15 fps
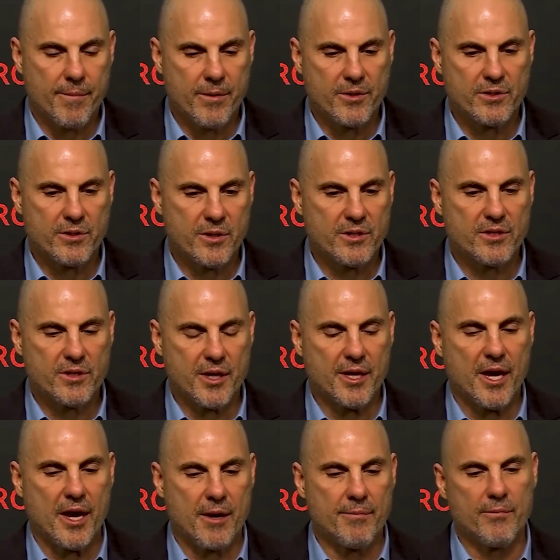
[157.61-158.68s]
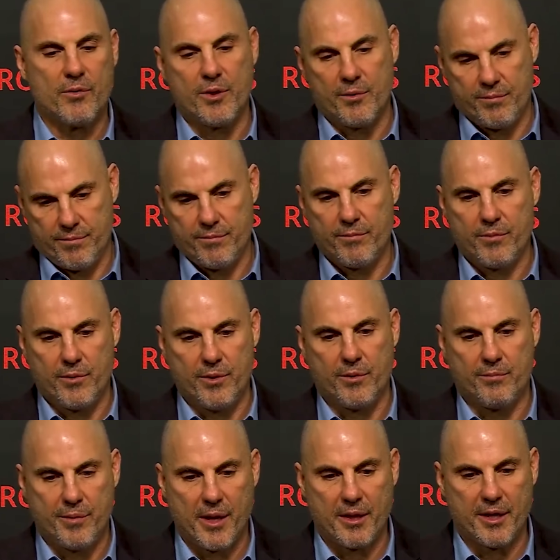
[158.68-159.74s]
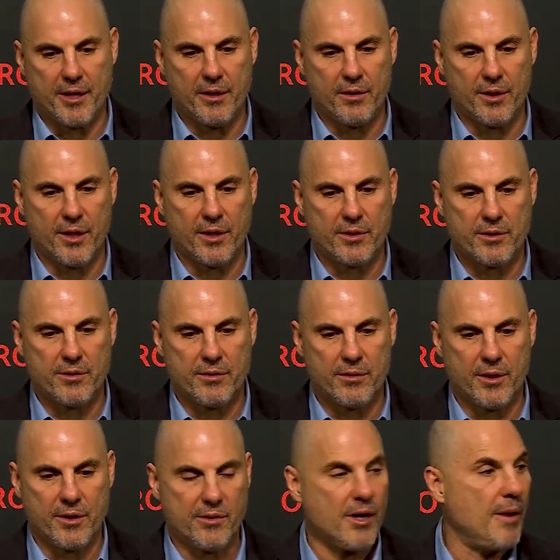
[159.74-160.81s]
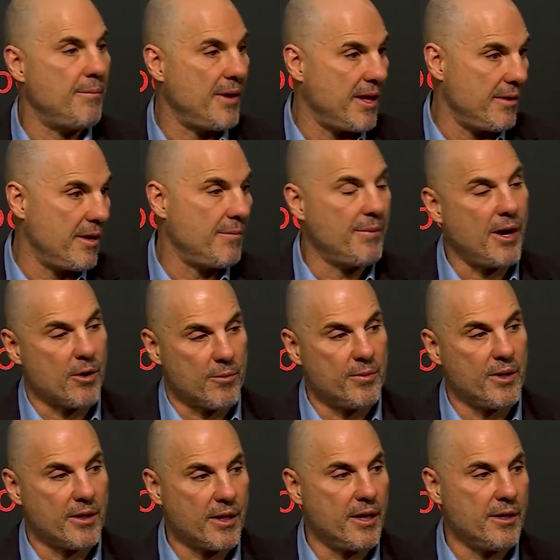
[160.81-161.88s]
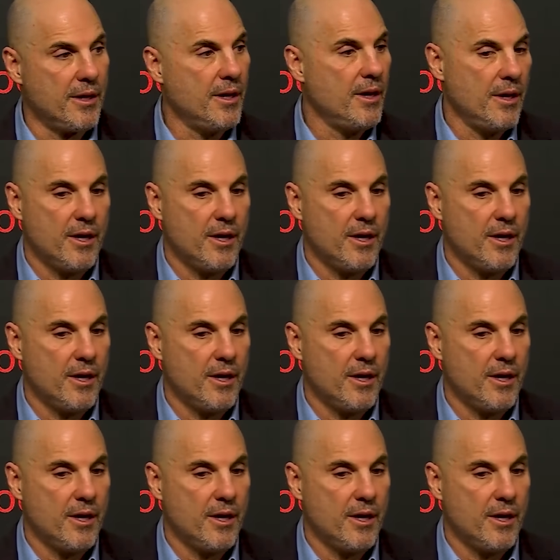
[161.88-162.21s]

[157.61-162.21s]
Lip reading: this is a game when you penalty kill against a power play like that,